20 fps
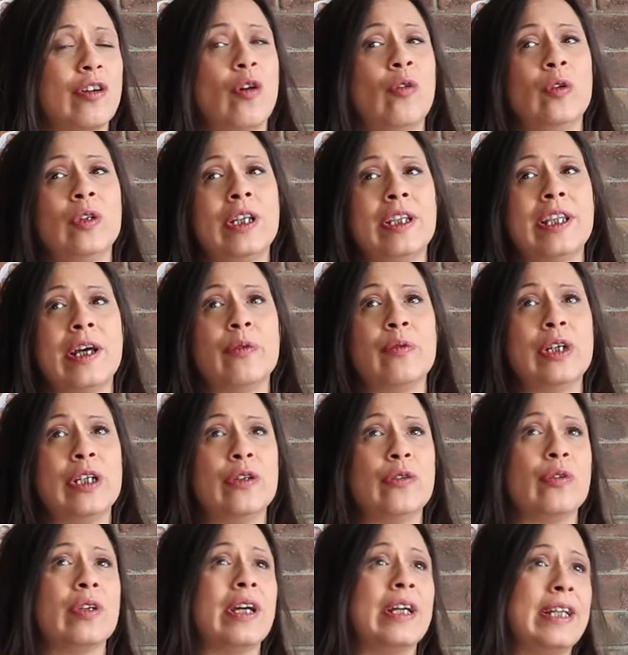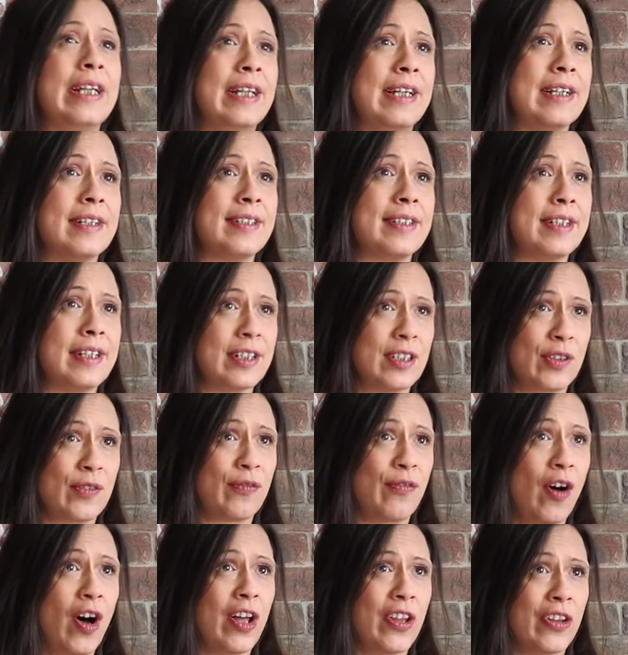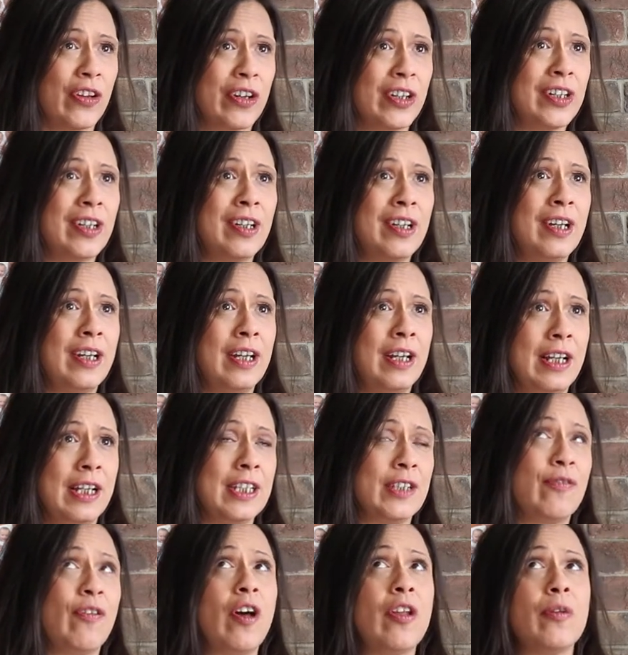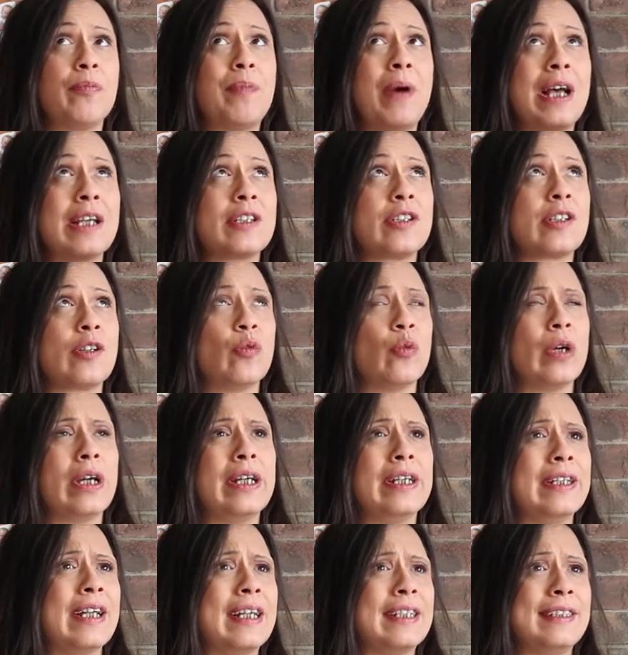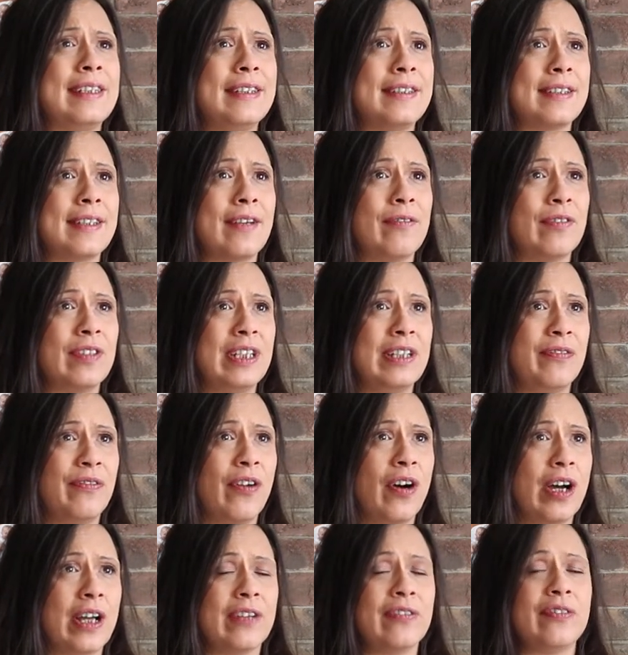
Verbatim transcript: only that we knew that he could see his father. His father passed away in 1975.